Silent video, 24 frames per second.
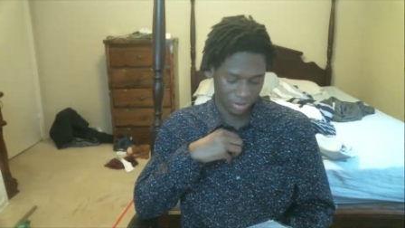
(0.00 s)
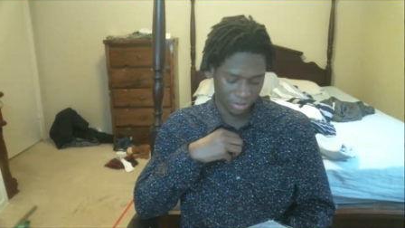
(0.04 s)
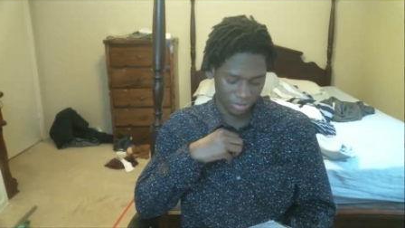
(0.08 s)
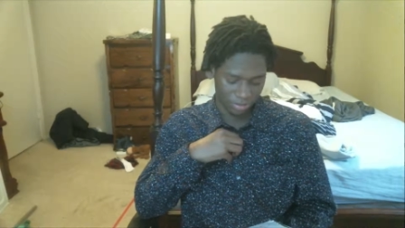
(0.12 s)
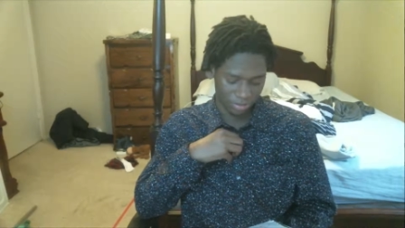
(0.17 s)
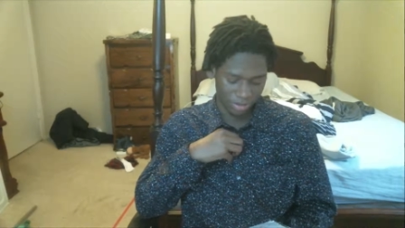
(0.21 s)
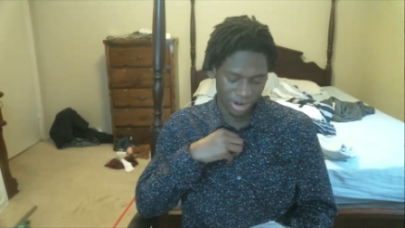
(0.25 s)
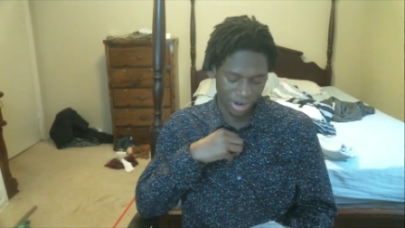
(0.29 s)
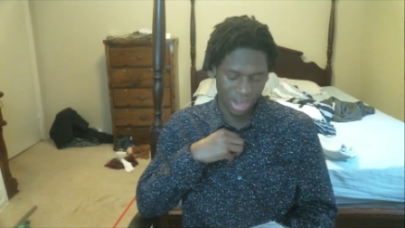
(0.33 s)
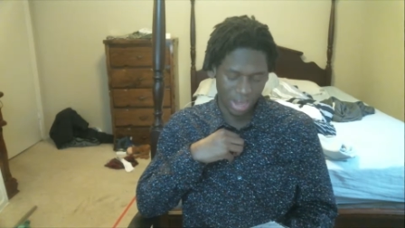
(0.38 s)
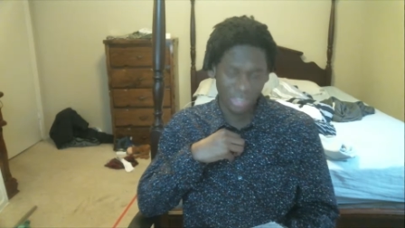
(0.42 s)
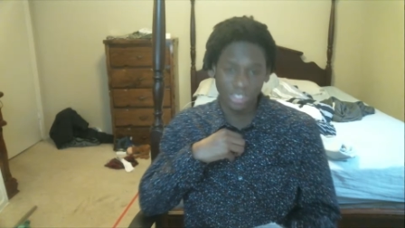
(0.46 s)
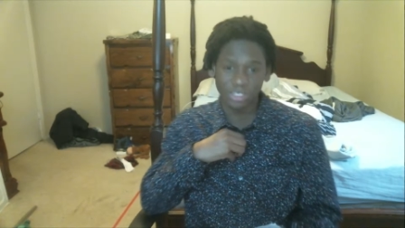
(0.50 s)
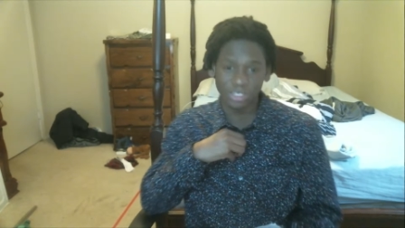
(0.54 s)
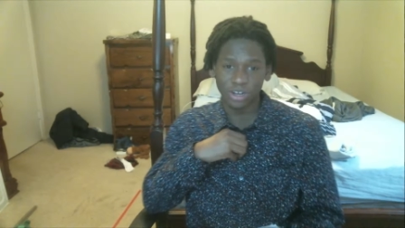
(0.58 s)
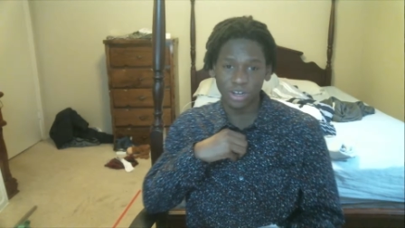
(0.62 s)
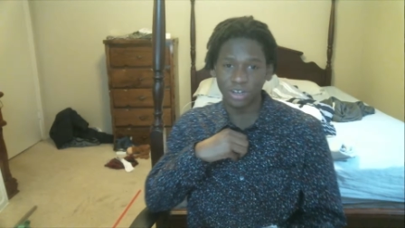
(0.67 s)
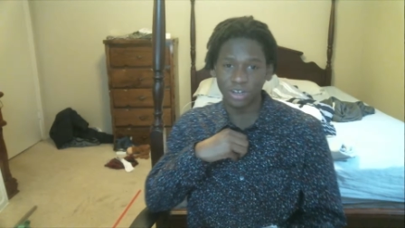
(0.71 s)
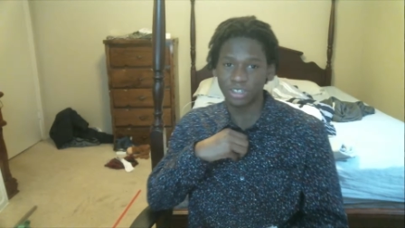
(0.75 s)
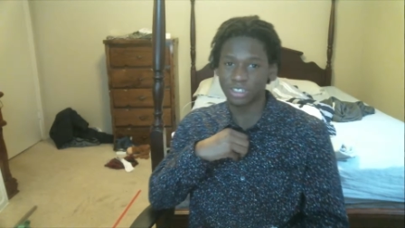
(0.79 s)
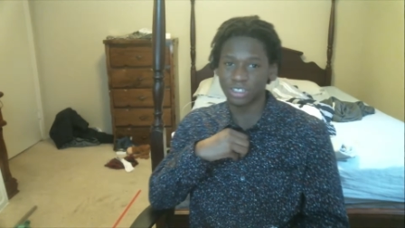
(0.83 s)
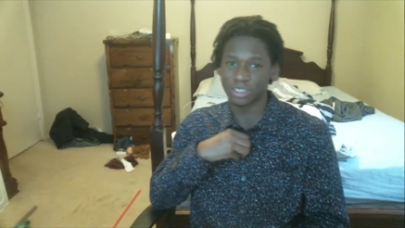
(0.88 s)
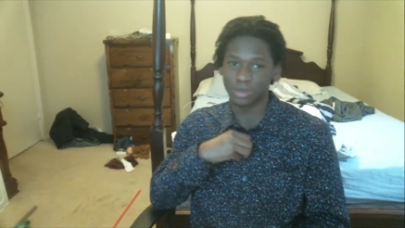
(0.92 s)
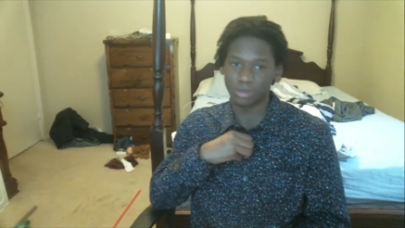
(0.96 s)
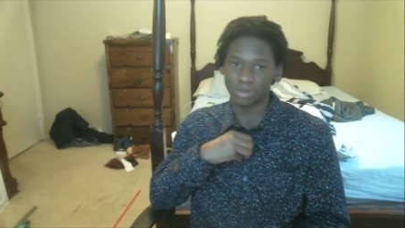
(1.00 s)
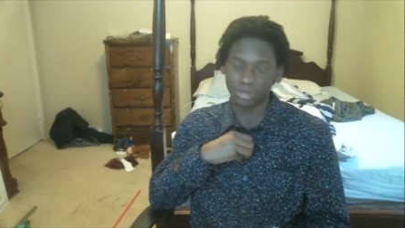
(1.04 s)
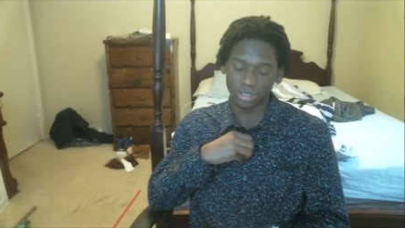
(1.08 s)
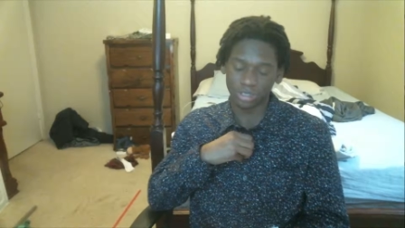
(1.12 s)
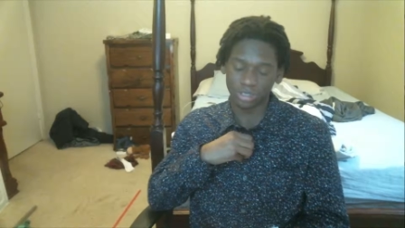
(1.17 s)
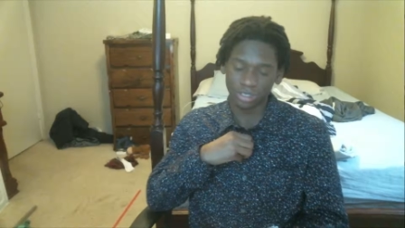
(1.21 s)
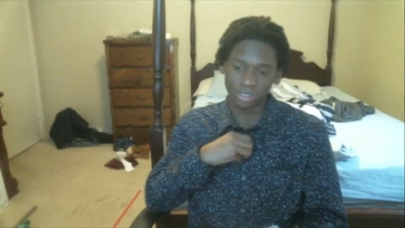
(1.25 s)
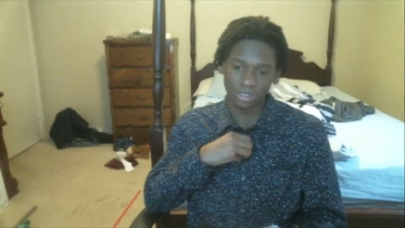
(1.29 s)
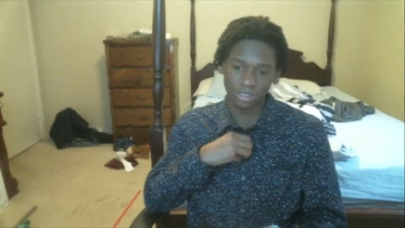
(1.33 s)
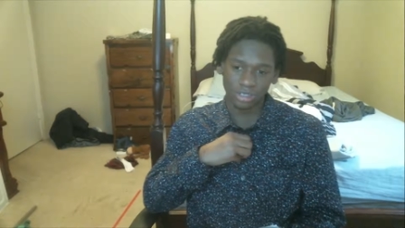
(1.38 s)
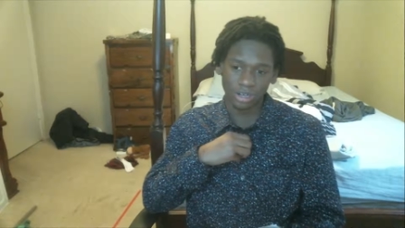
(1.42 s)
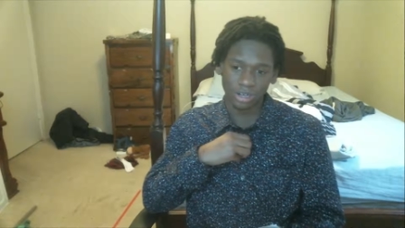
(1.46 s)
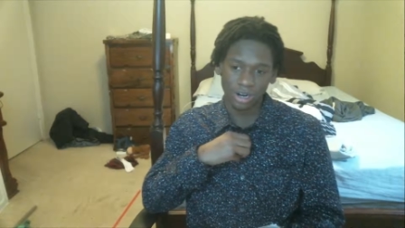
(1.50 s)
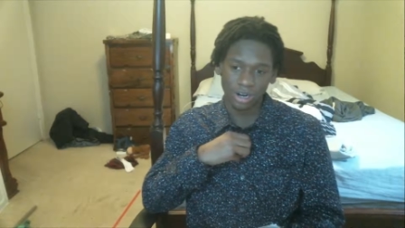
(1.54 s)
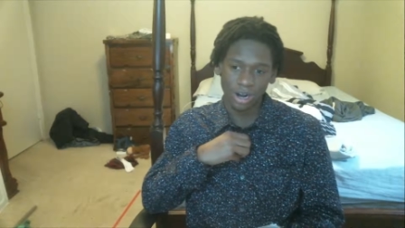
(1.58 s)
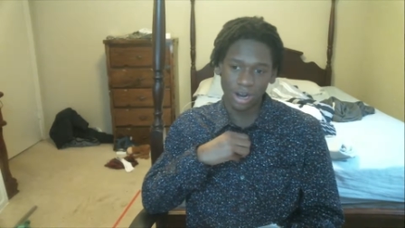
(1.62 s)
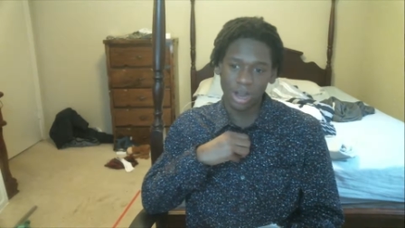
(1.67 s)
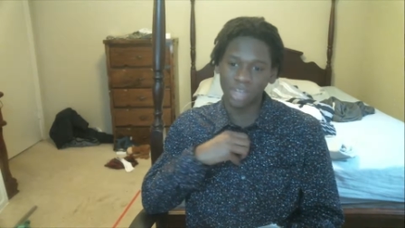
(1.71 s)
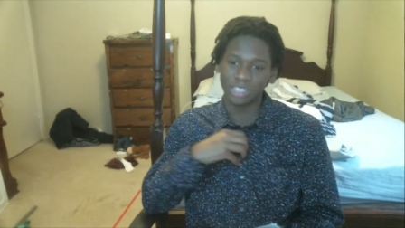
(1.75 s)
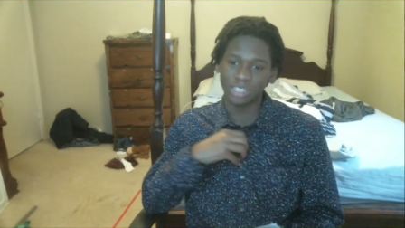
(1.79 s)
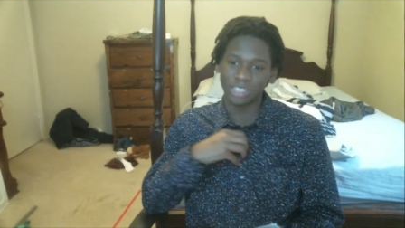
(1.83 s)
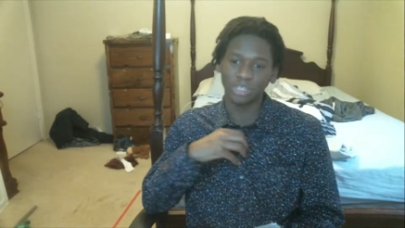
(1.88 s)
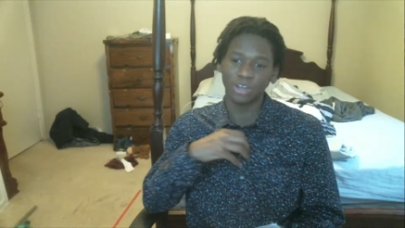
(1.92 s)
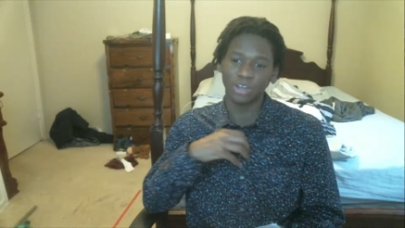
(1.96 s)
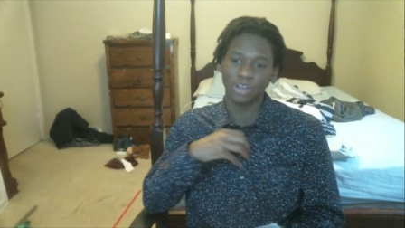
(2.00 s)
but I saw something. I saw